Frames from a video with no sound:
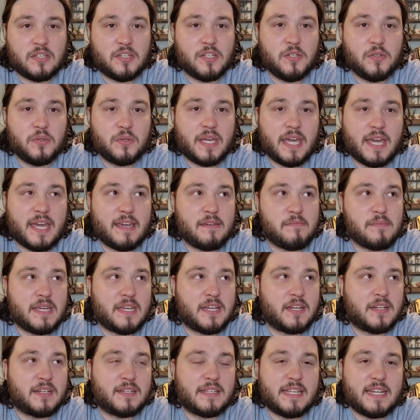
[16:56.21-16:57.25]
2 game
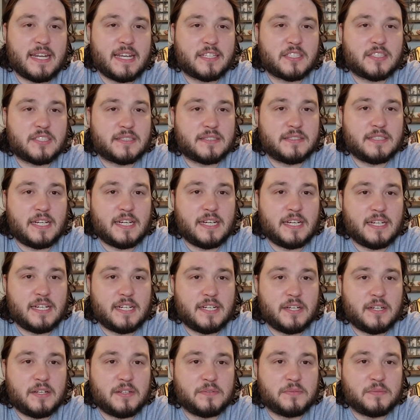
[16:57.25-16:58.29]
here in the next
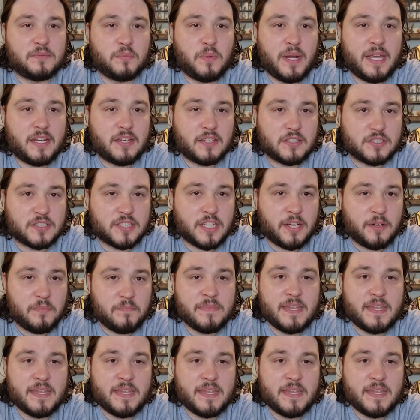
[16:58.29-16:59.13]
week or so.